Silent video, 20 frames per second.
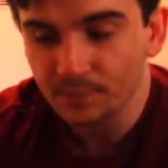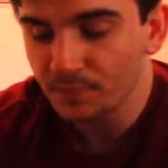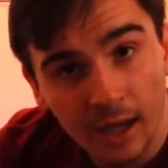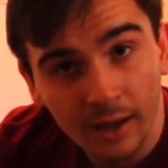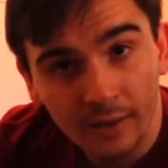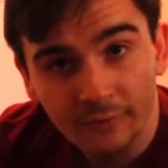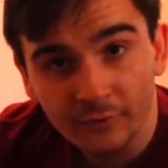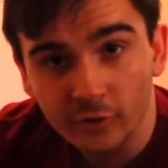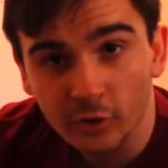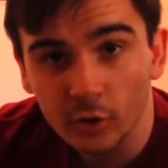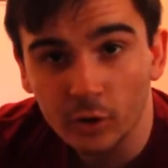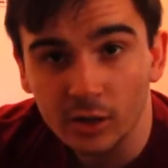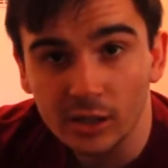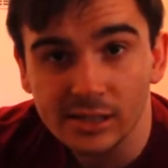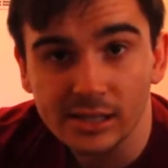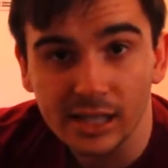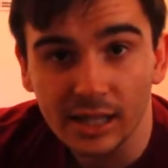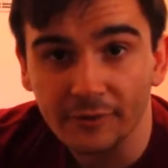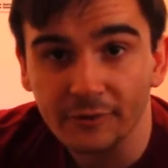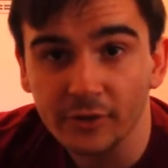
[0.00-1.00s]
Of
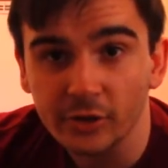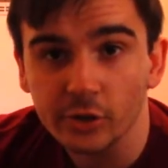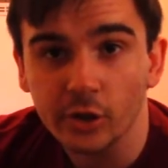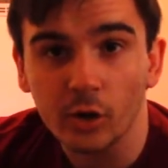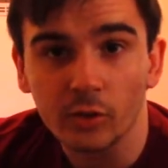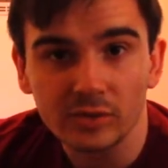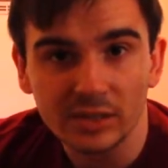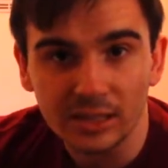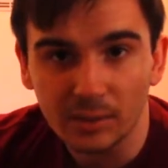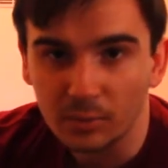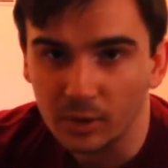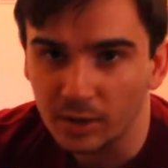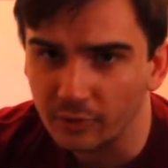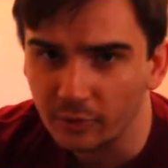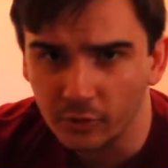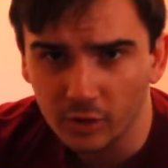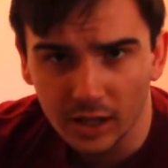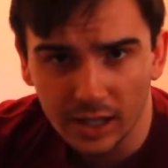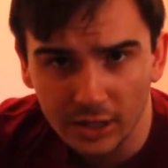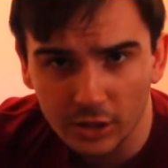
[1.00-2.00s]
course, if you're going somewhere
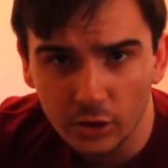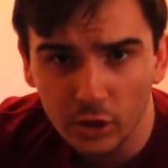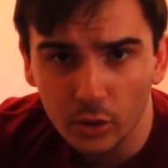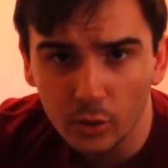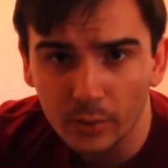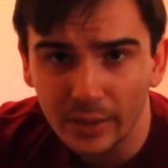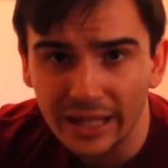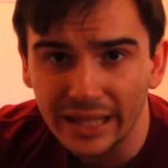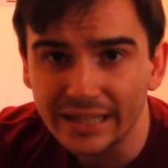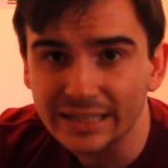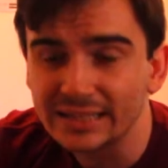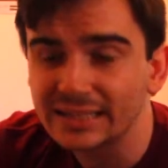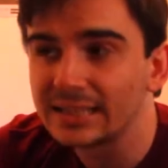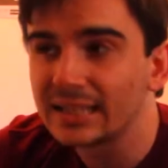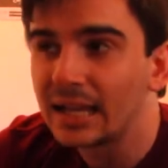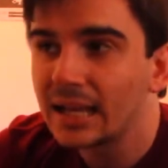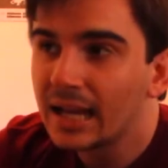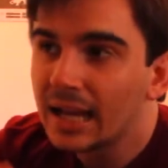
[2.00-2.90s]
for like 2 weeks,